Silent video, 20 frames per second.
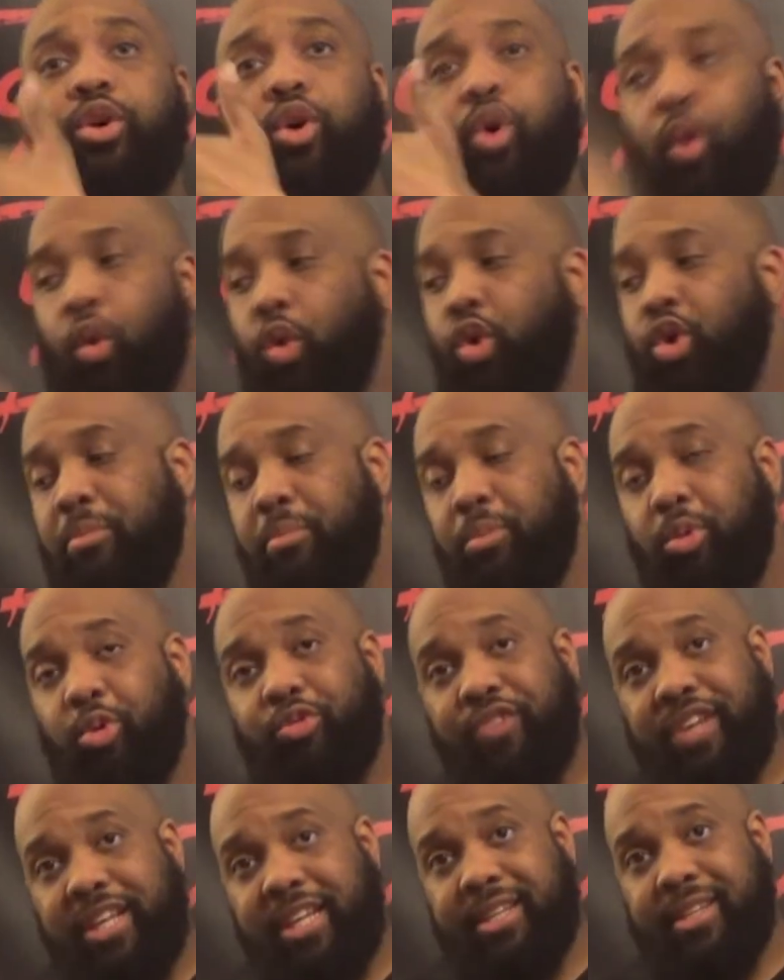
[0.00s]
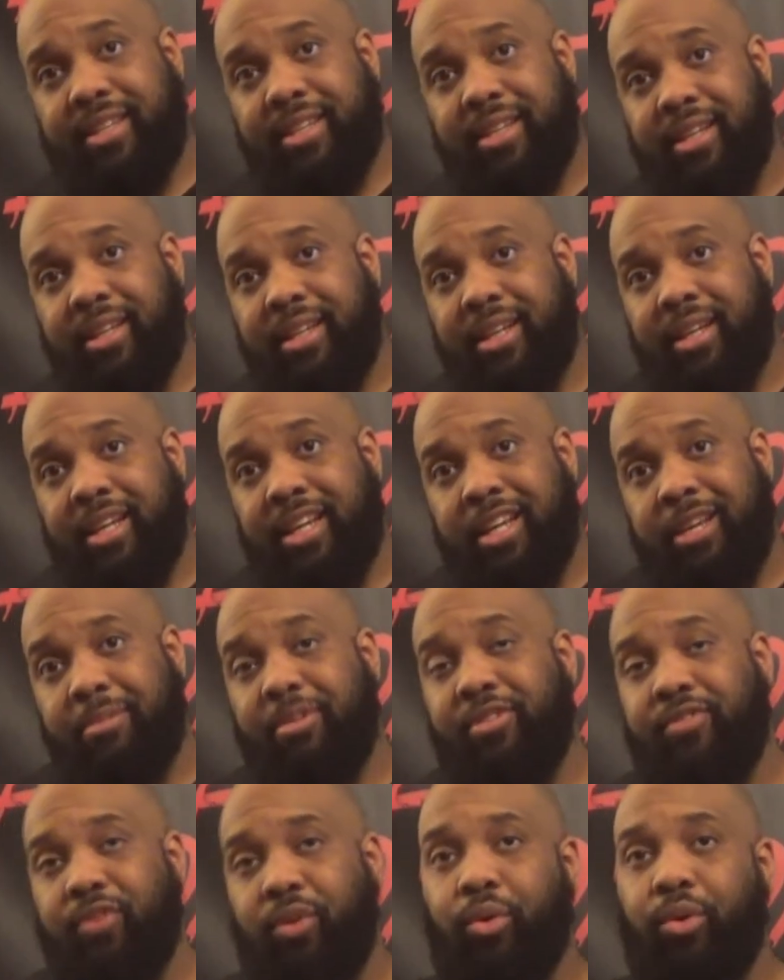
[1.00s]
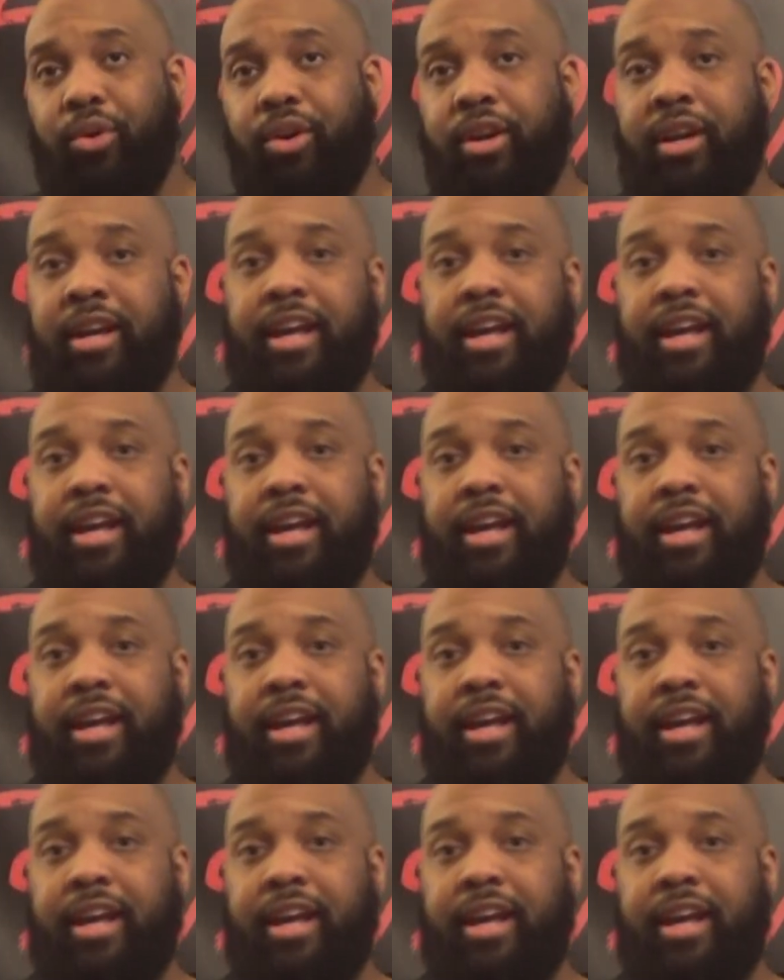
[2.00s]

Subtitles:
horror movies before.